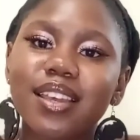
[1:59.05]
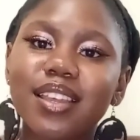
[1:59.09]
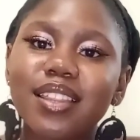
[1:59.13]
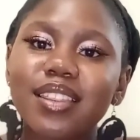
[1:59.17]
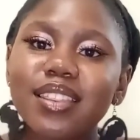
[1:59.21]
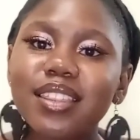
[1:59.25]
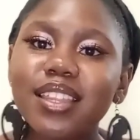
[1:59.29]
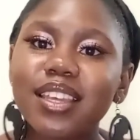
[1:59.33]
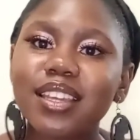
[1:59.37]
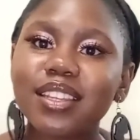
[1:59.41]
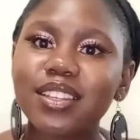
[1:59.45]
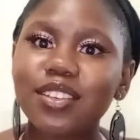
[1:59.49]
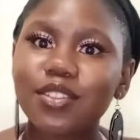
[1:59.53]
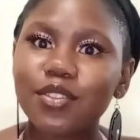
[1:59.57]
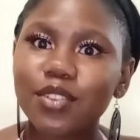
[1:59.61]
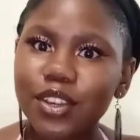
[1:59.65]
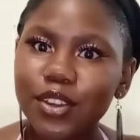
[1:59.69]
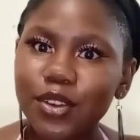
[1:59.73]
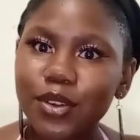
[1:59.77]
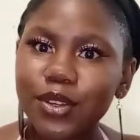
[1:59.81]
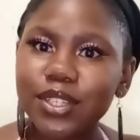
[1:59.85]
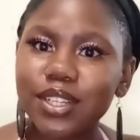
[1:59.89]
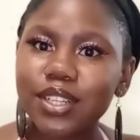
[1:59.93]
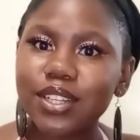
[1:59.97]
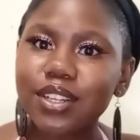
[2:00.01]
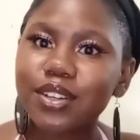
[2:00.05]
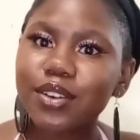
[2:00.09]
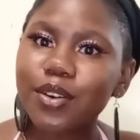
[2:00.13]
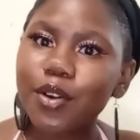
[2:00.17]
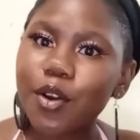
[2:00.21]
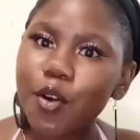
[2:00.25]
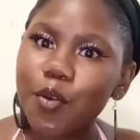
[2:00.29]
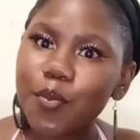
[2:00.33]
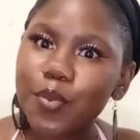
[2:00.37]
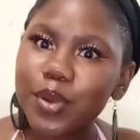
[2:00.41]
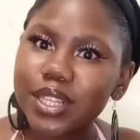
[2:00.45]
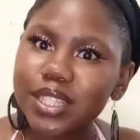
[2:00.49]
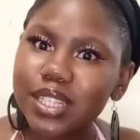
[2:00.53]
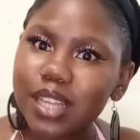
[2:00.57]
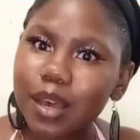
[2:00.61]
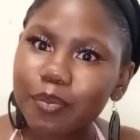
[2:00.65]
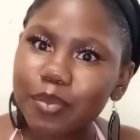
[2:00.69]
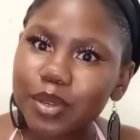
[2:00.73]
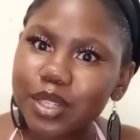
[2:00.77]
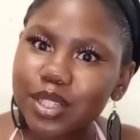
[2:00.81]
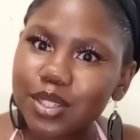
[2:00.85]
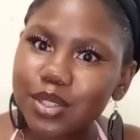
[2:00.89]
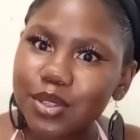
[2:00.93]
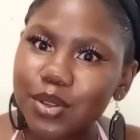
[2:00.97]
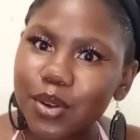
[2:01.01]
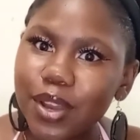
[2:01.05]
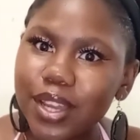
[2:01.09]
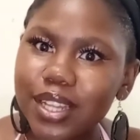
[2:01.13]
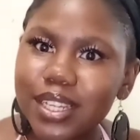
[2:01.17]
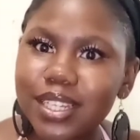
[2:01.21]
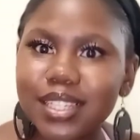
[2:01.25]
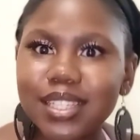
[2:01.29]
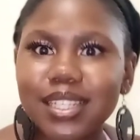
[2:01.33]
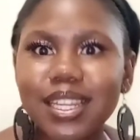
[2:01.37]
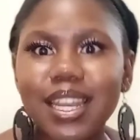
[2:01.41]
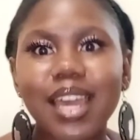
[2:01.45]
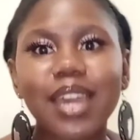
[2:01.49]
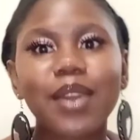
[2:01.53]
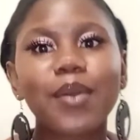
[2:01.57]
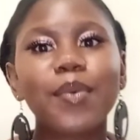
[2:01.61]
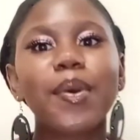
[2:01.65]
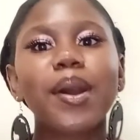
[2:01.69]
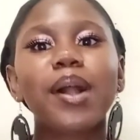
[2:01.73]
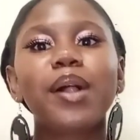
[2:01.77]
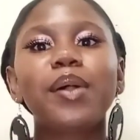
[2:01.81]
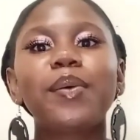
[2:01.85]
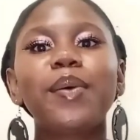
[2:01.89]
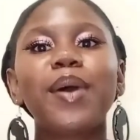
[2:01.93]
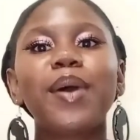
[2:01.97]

the cuticle opens up its door and it's like, well,